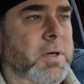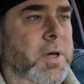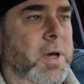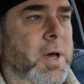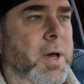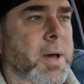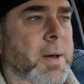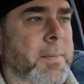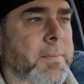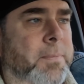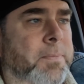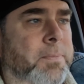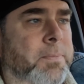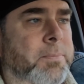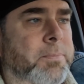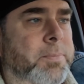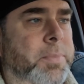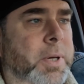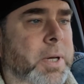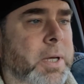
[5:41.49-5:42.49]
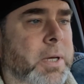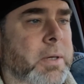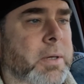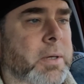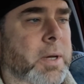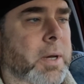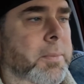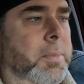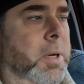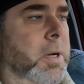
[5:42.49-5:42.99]
but
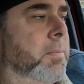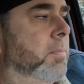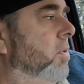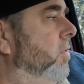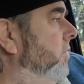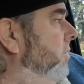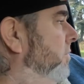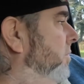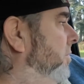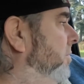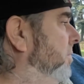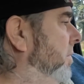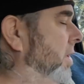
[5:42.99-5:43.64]
I'm gonna move.